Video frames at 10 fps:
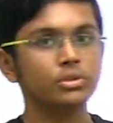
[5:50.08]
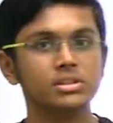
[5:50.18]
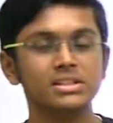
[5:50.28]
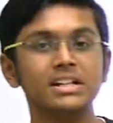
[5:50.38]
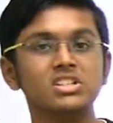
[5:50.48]

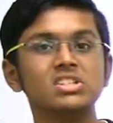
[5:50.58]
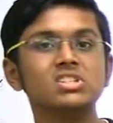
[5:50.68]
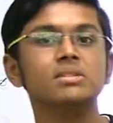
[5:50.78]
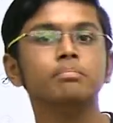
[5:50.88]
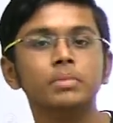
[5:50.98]
forces, it
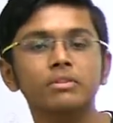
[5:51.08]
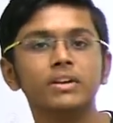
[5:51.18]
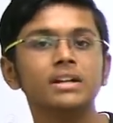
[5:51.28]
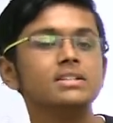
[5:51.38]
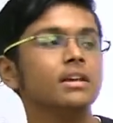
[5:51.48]
just
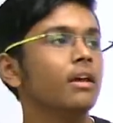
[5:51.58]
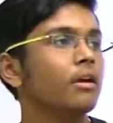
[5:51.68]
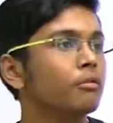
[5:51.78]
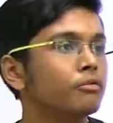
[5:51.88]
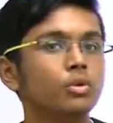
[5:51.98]
simplifies
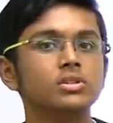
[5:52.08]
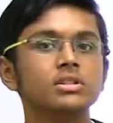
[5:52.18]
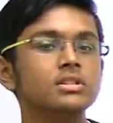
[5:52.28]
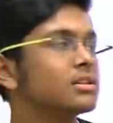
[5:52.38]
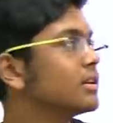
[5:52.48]

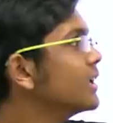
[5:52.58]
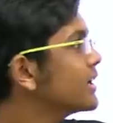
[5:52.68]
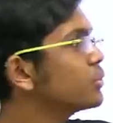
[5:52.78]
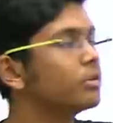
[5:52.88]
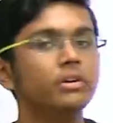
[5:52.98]
forces.
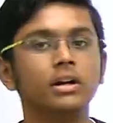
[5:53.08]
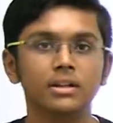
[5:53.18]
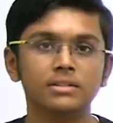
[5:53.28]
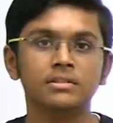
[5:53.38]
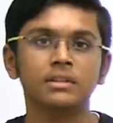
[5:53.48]
That's what work
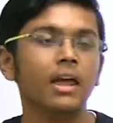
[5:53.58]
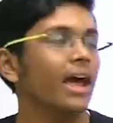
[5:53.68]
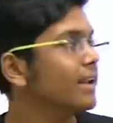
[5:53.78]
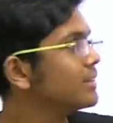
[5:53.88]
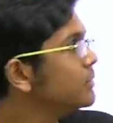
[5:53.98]
does.
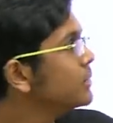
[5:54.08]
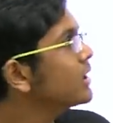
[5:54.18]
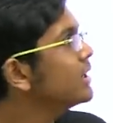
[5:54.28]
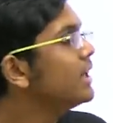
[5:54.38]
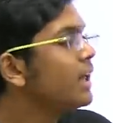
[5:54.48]
And
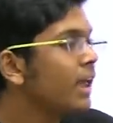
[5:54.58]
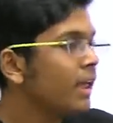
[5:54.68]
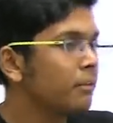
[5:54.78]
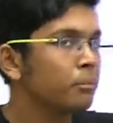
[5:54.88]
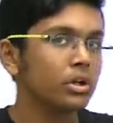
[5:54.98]
similarly,
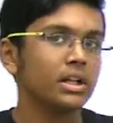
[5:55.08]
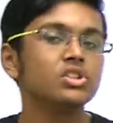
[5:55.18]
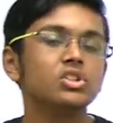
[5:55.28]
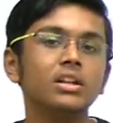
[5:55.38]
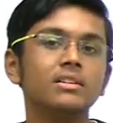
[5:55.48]

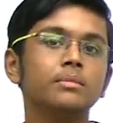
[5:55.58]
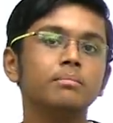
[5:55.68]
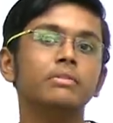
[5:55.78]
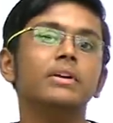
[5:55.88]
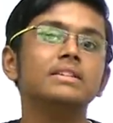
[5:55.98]
potential
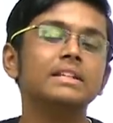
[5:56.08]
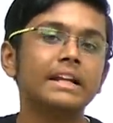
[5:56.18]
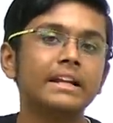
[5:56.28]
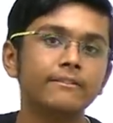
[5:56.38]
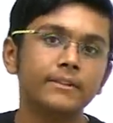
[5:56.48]
simplifies
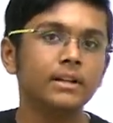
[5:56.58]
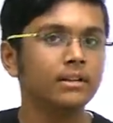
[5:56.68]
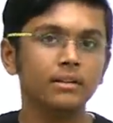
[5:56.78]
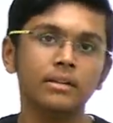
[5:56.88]
electric field.